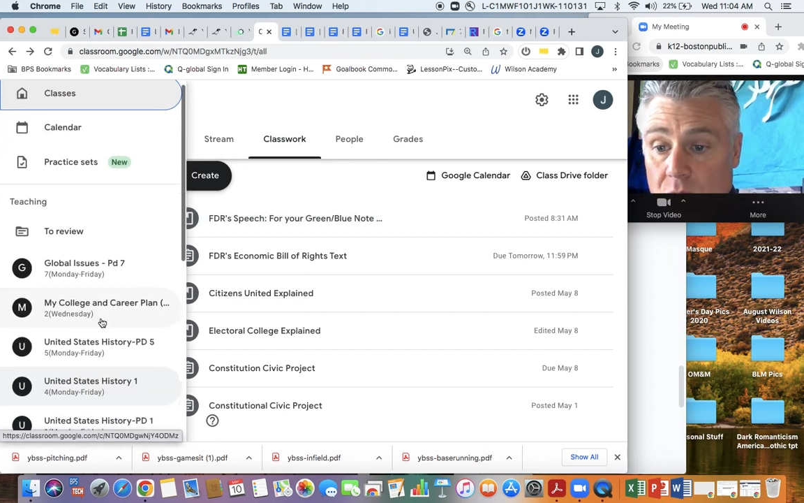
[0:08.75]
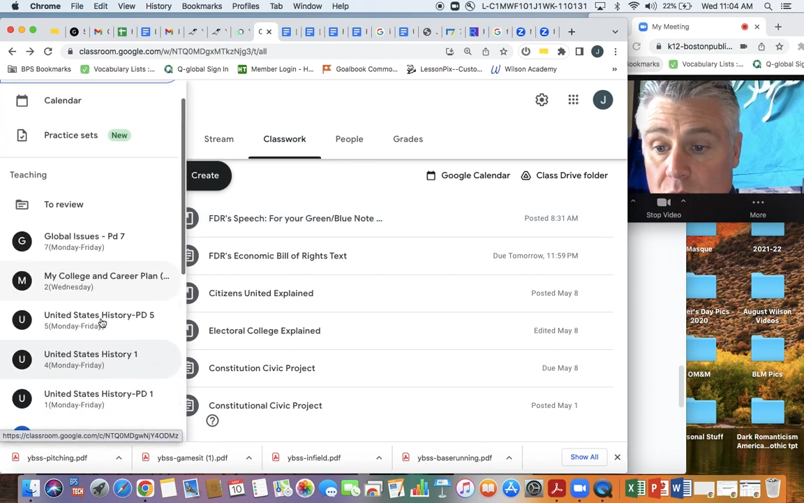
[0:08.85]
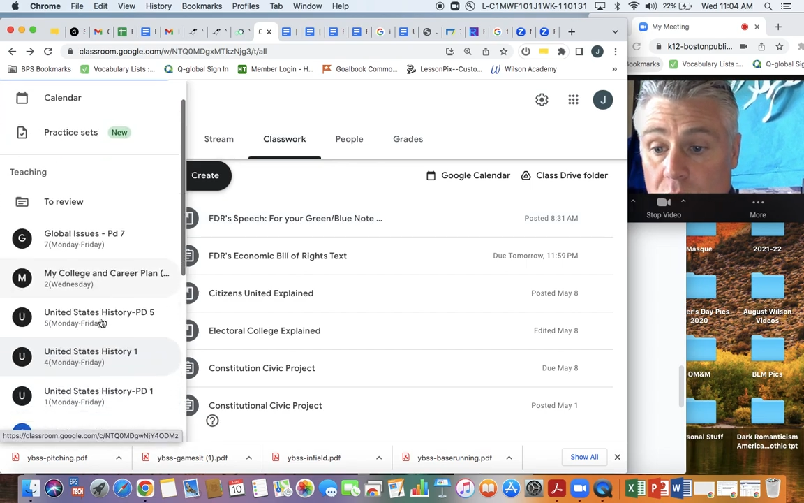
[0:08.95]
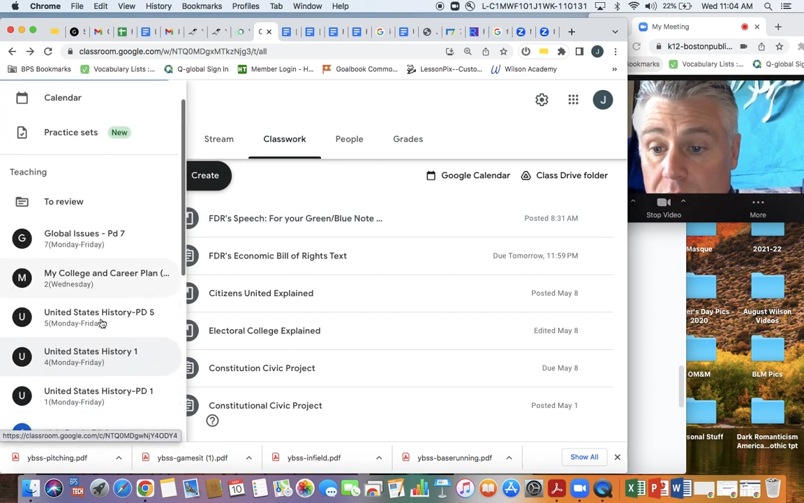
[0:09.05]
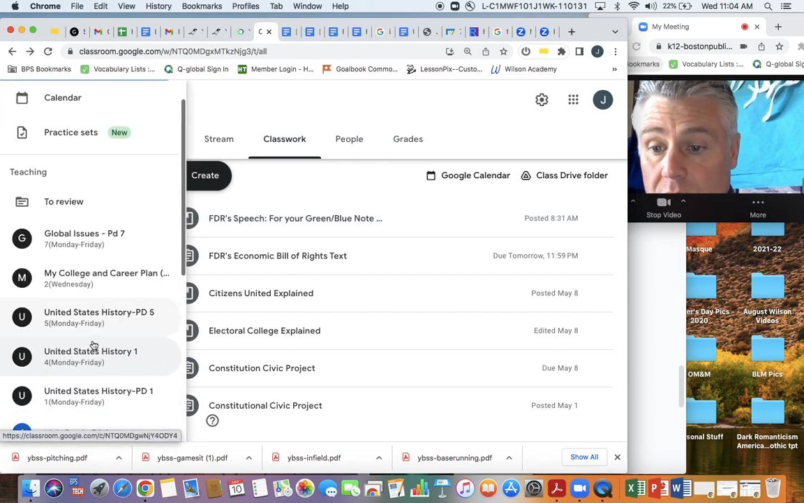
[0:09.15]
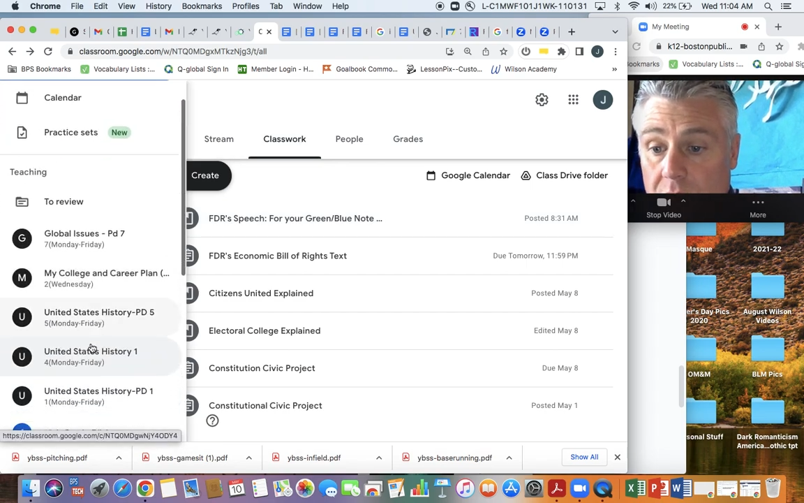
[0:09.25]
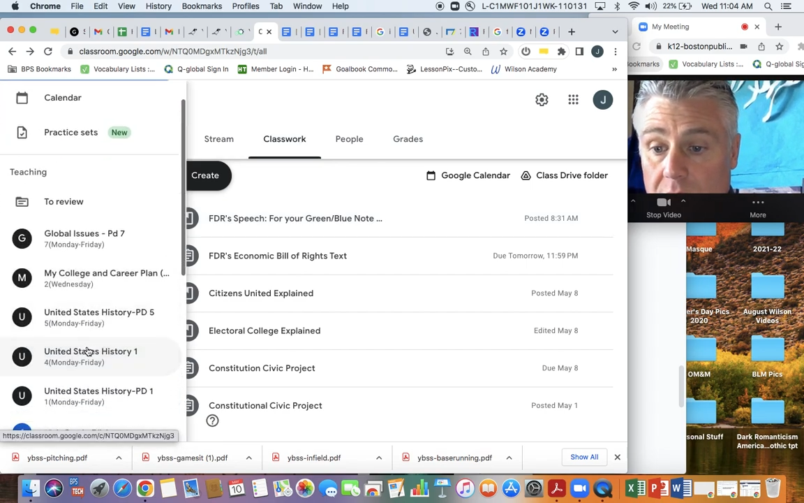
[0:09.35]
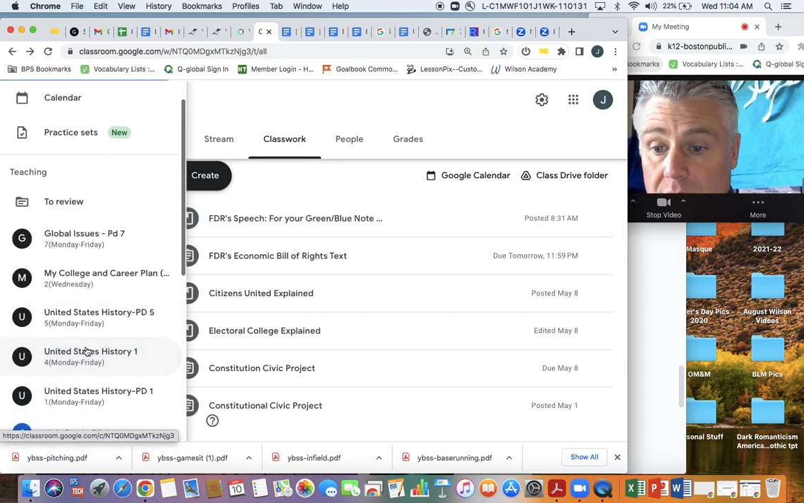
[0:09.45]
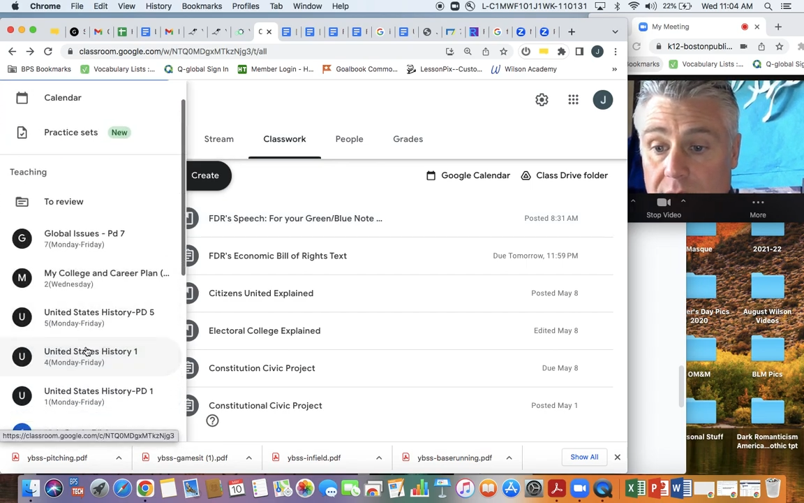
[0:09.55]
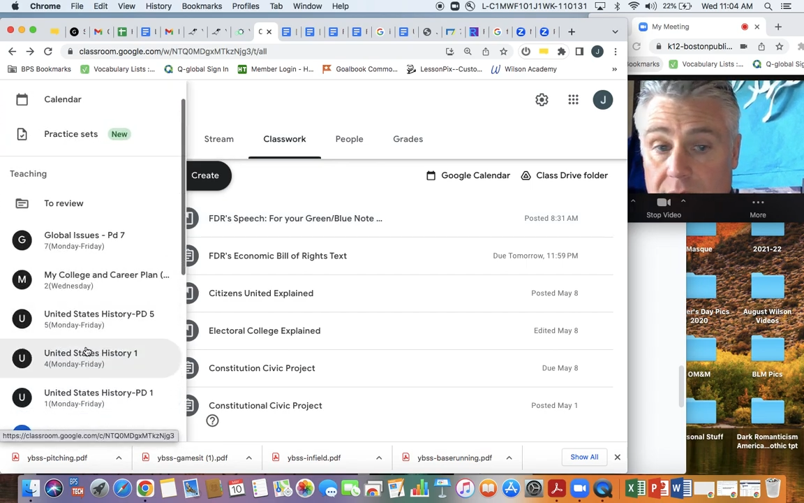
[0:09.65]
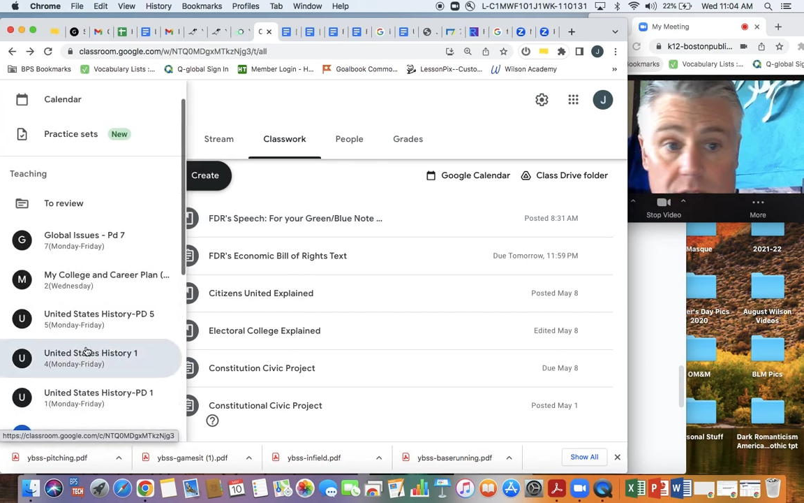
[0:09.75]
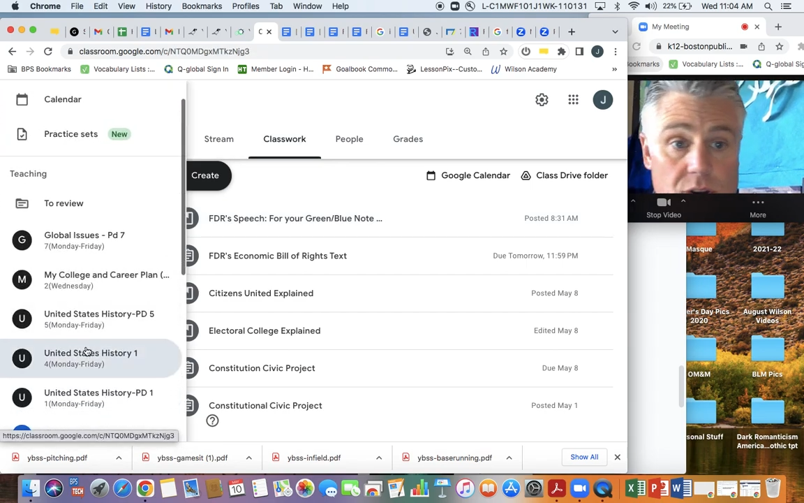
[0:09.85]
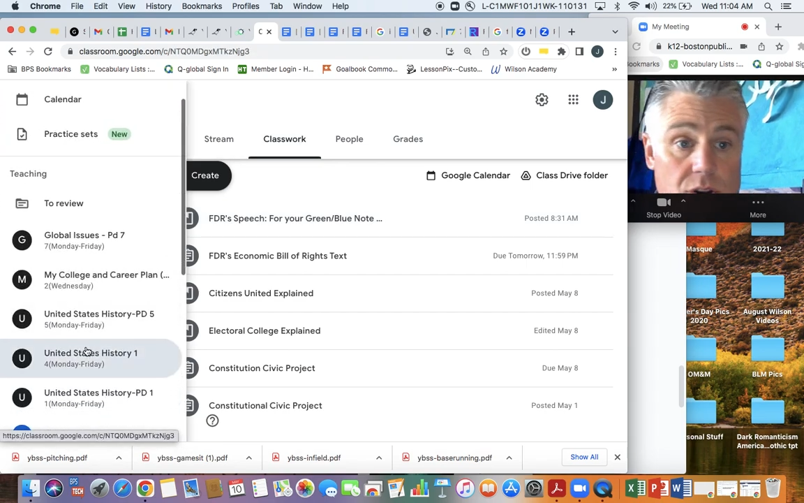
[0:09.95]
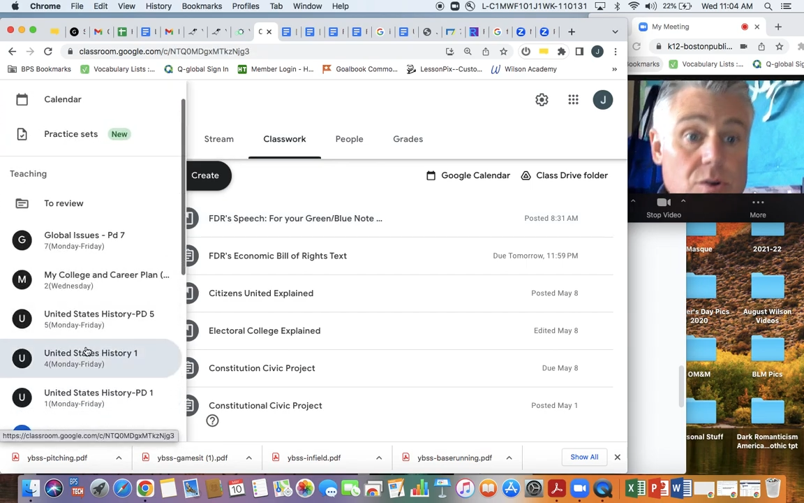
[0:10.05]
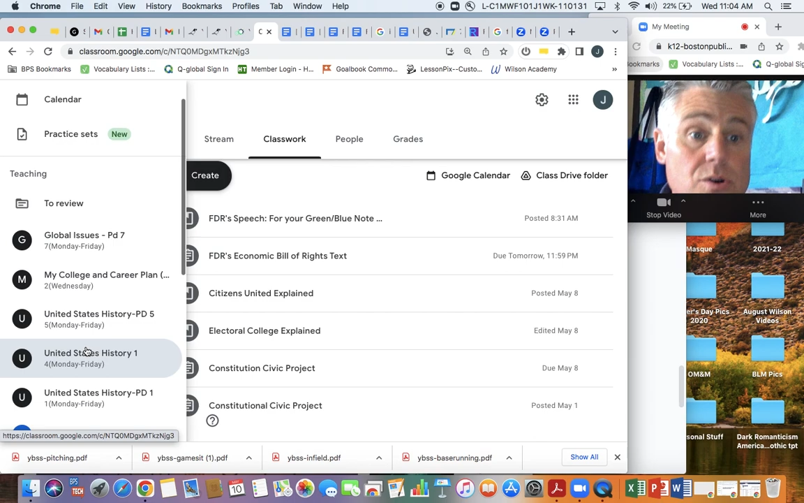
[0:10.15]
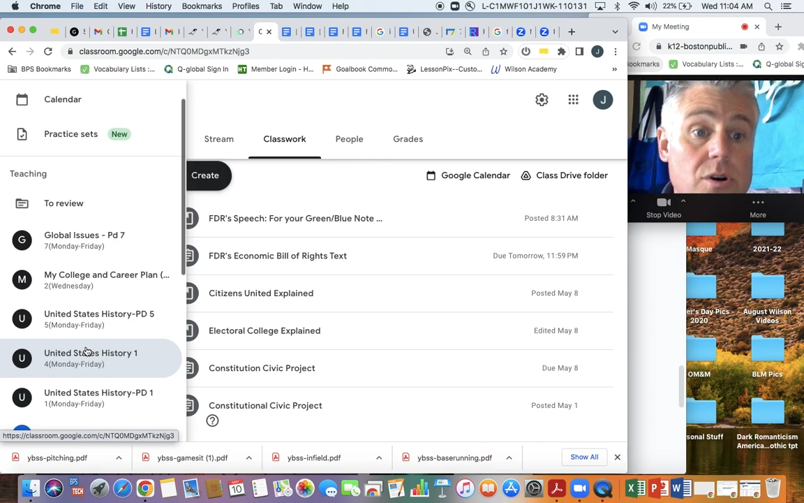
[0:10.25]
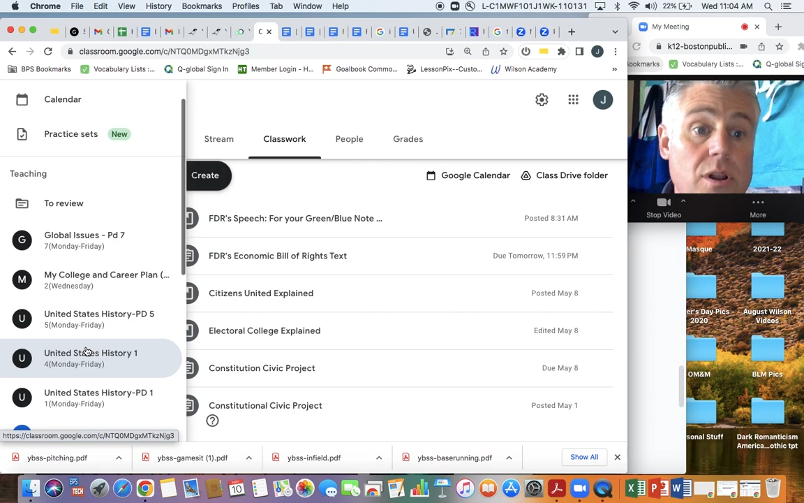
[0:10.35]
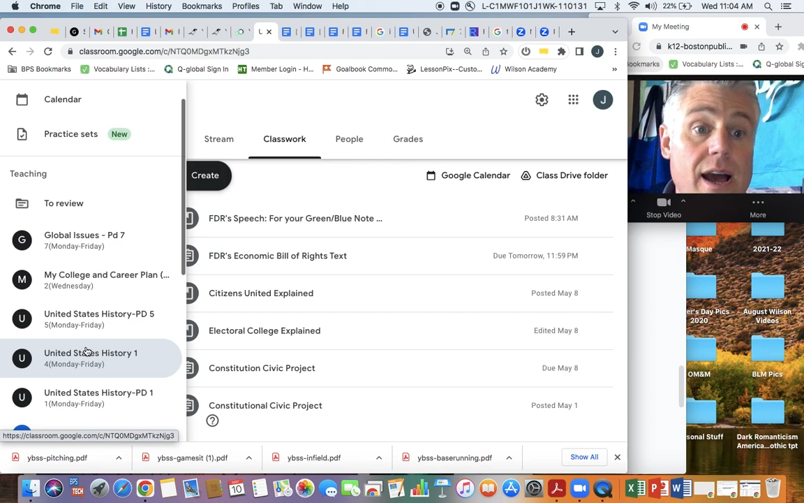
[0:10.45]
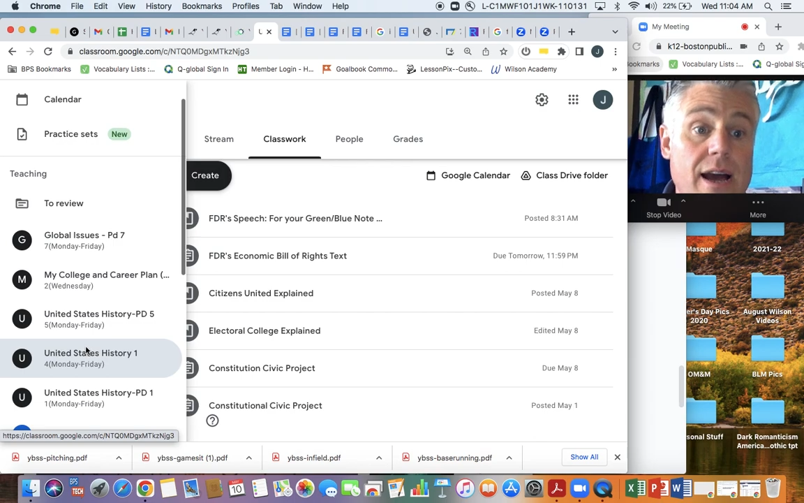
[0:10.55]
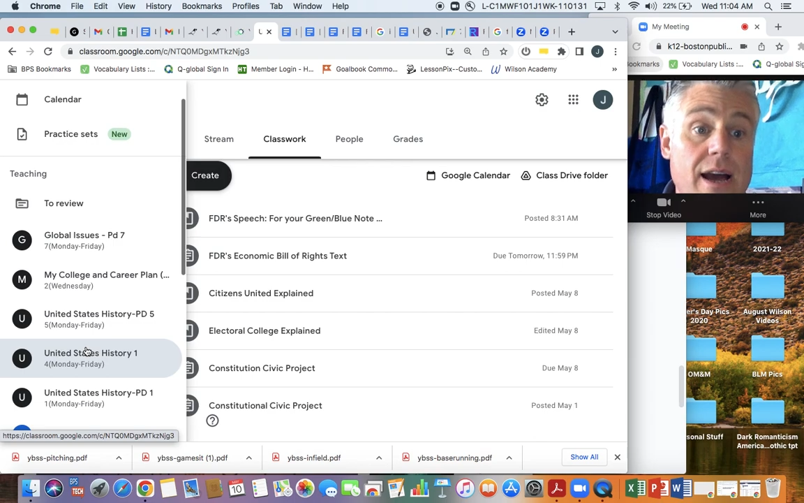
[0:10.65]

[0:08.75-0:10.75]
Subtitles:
We are in Google Class,